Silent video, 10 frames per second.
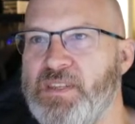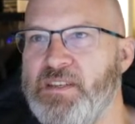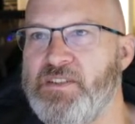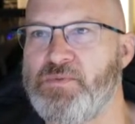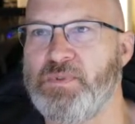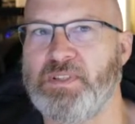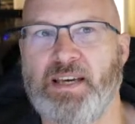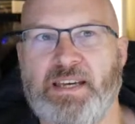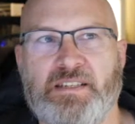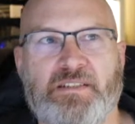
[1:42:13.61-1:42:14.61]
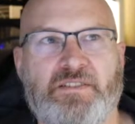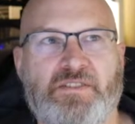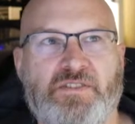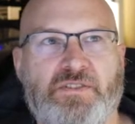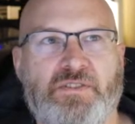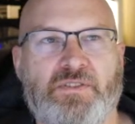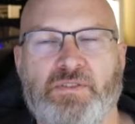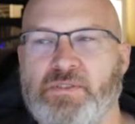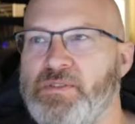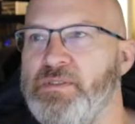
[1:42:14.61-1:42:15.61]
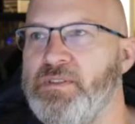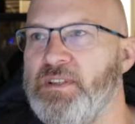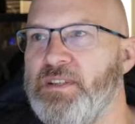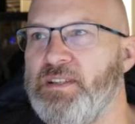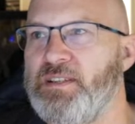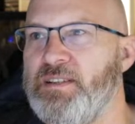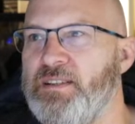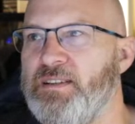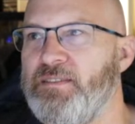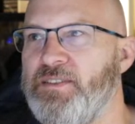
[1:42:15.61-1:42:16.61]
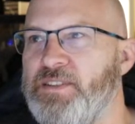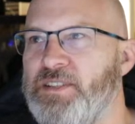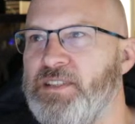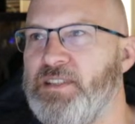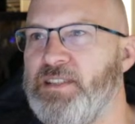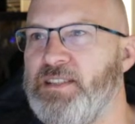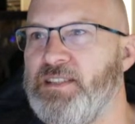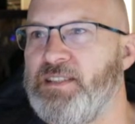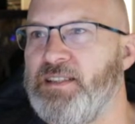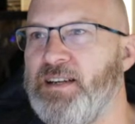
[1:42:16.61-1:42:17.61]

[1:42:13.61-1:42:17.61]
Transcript: is related to the